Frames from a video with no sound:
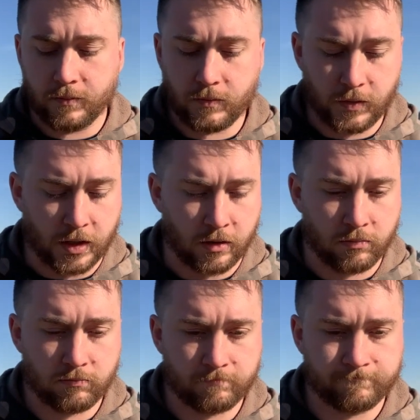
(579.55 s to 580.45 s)
you know,
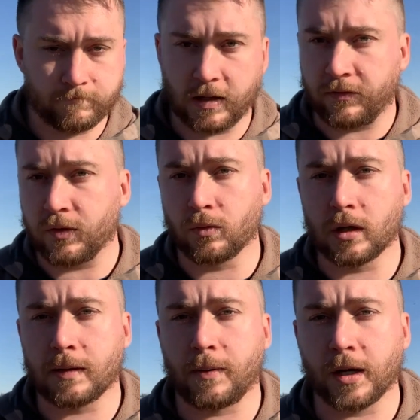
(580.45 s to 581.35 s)
if you
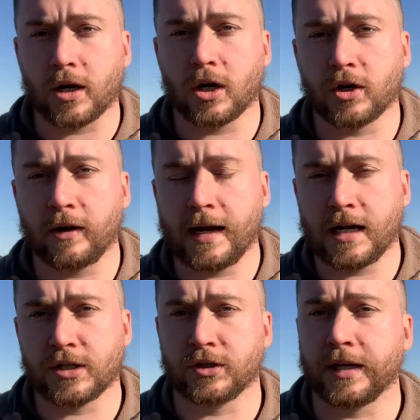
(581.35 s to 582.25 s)
roll up on a car
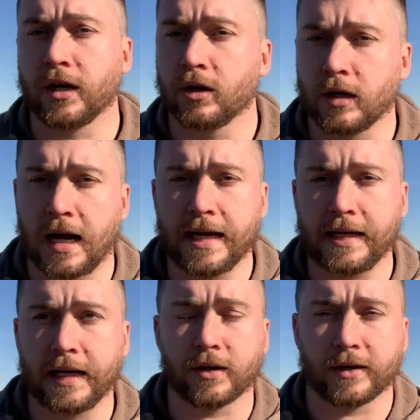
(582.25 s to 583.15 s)
crash or get hurt
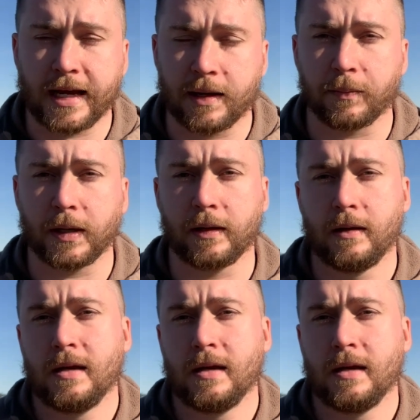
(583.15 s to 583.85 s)
hiking or camping.